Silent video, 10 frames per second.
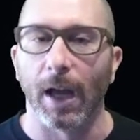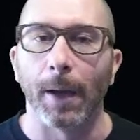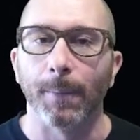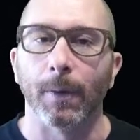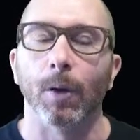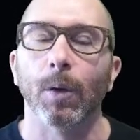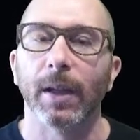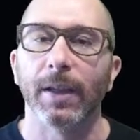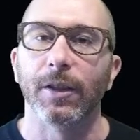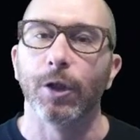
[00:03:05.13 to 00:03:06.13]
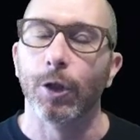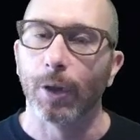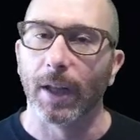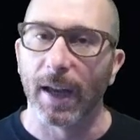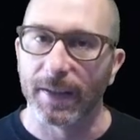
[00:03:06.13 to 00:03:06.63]
I'm only
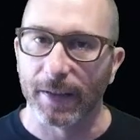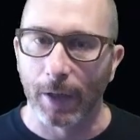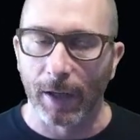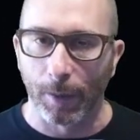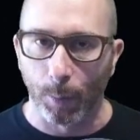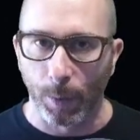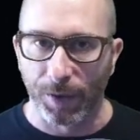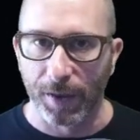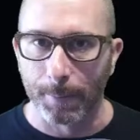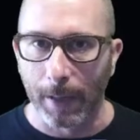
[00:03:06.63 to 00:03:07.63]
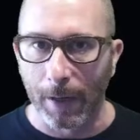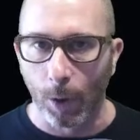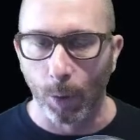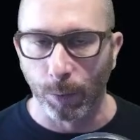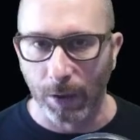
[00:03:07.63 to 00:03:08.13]
utilizing it within my
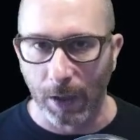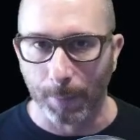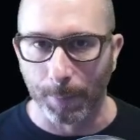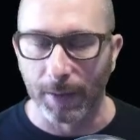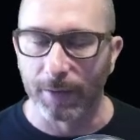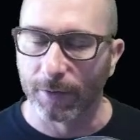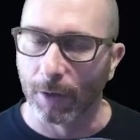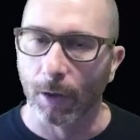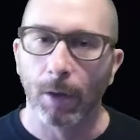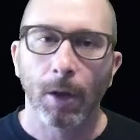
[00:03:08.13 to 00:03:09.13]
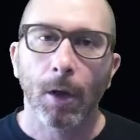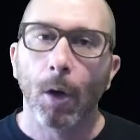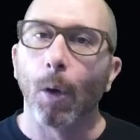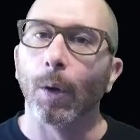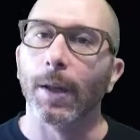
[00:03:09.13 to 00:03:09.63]
own company. So
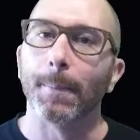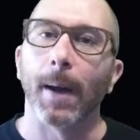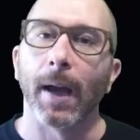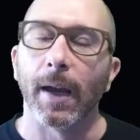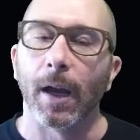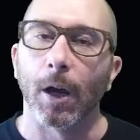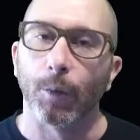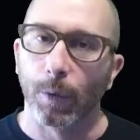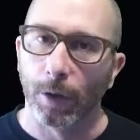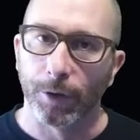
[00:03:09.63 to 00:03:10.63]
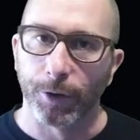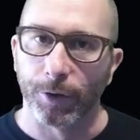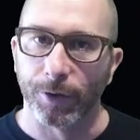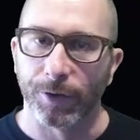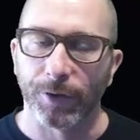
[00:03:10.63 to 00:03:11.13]
only my
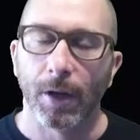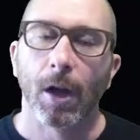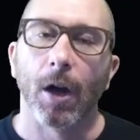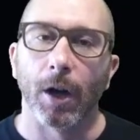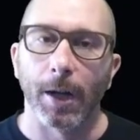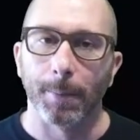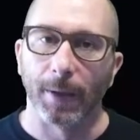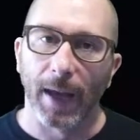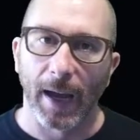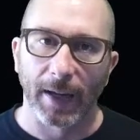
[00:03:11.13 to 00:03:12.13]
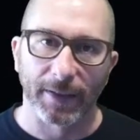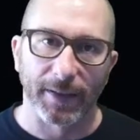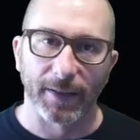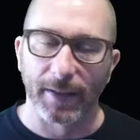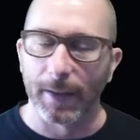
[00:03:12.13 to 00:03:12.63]
realtors are able to
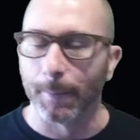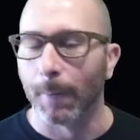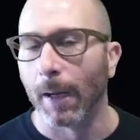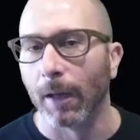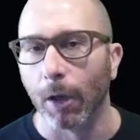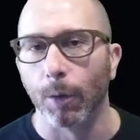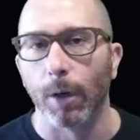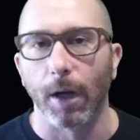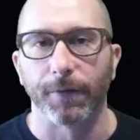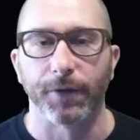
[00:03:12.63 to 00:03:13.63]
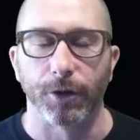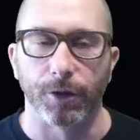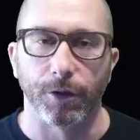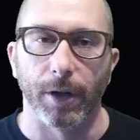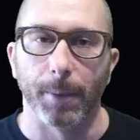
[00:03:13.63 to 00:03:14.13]
access it, and my loan
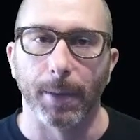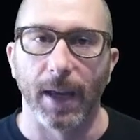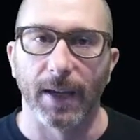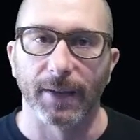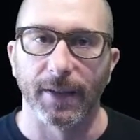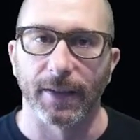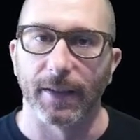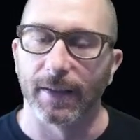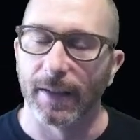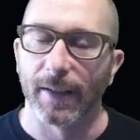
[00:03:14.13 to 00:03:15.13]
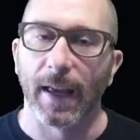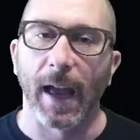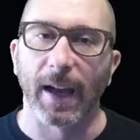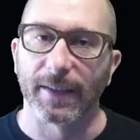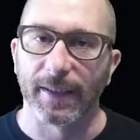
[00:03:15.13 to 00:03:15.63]
officers are able to
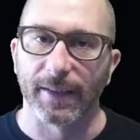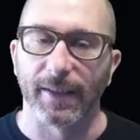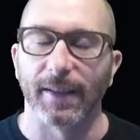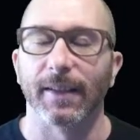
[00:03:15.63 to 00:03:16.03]
access it.